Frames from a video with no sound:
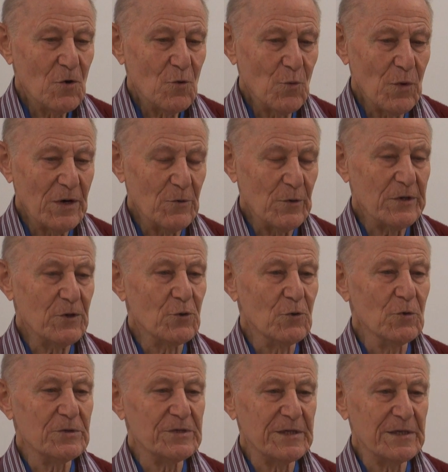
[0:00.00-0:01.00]
were
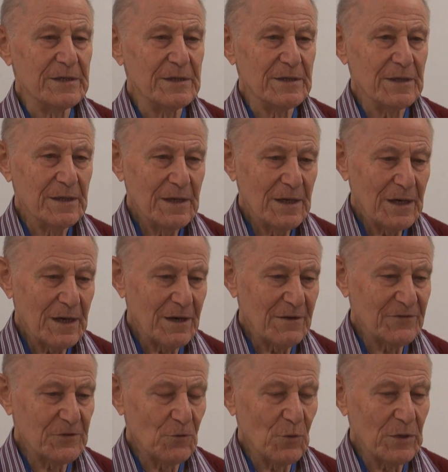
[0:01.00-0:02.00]
recruited
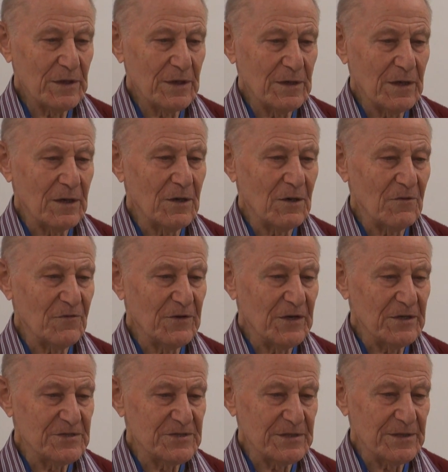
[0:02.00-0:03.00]
after 1.5
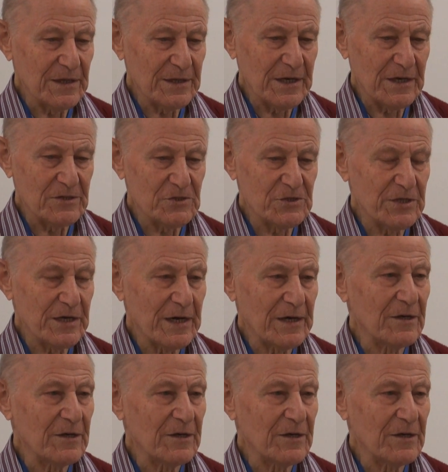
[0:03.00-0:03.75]
years in the country.